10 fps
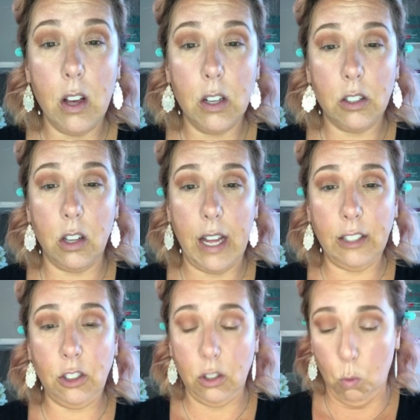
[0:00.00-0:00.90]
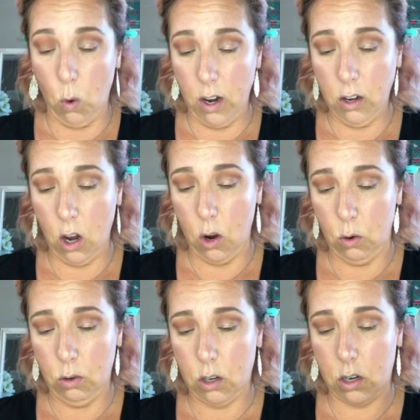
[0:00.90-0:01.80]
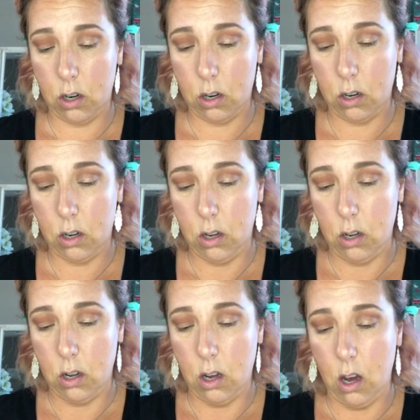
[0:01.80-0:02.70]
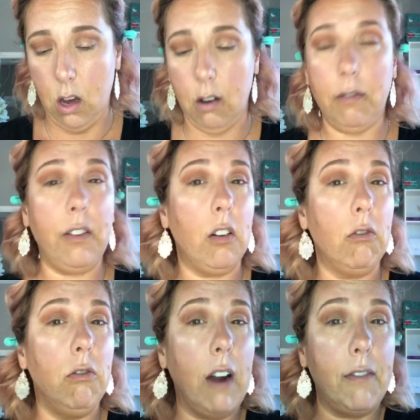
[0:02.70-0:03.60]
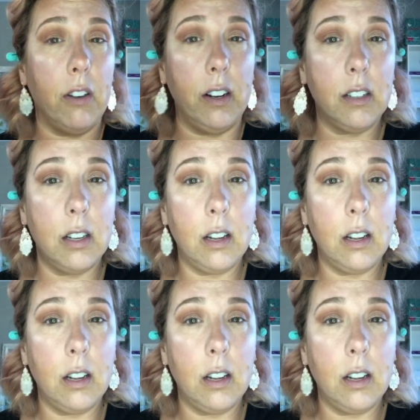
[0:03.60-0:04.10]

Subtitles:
so that's just one coat of Reverent.